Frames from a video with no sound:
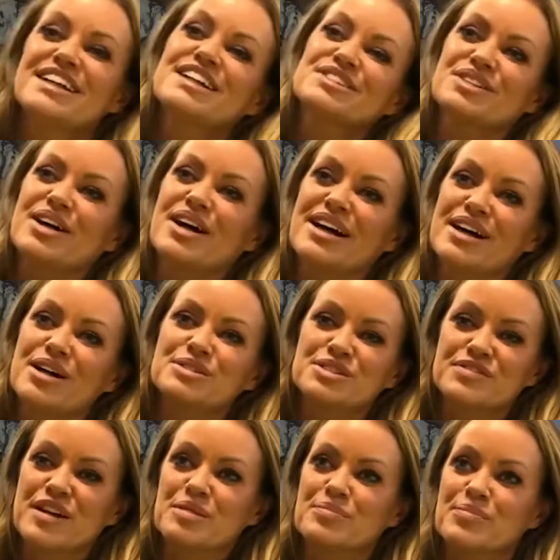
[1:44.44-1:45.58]
So I
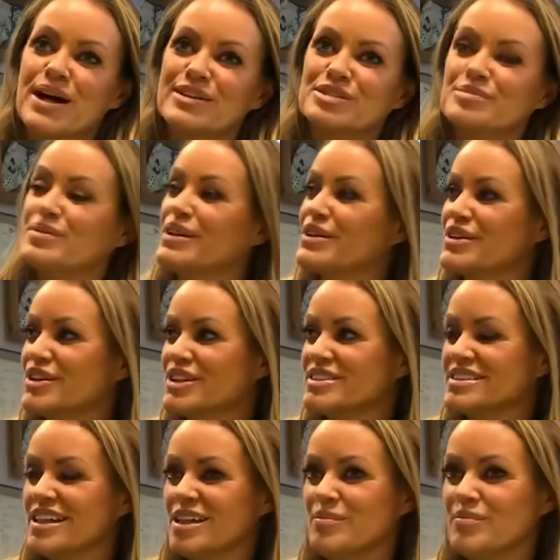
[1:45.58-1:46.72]
always felt proud to be on her
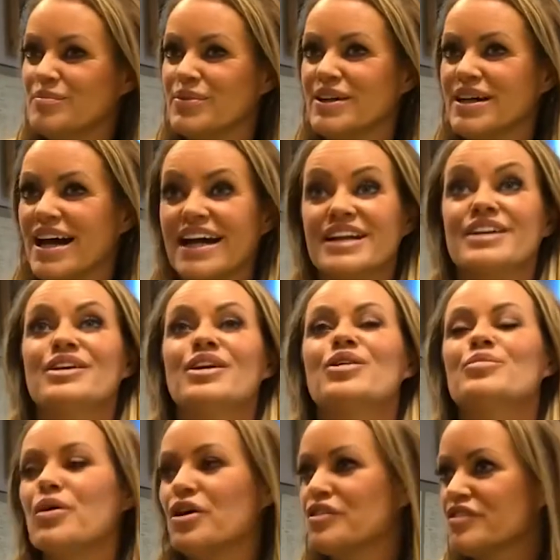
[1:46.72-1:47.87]
team, but I had
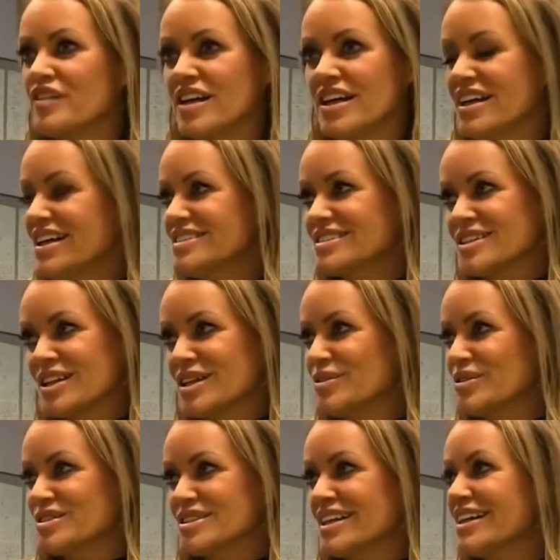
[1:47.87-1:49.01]
no ball feeling, so
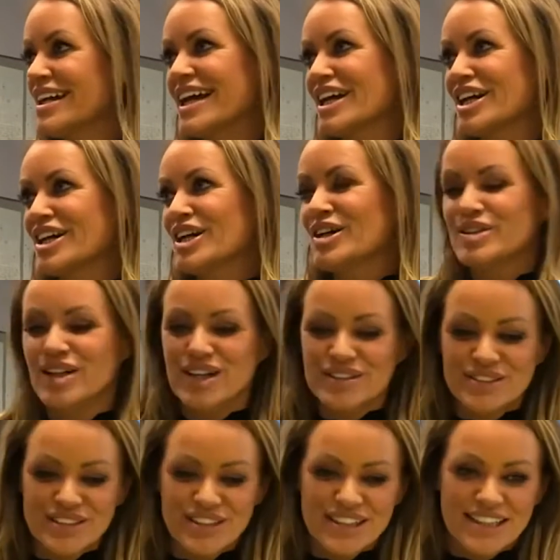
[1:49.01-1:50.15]
that was like a
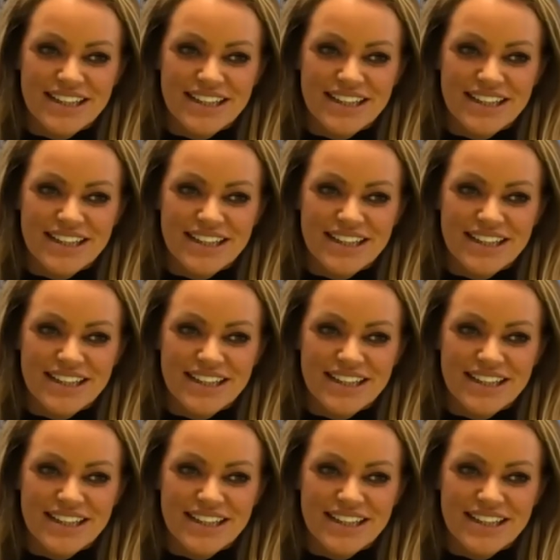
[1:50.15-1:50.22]
no-go.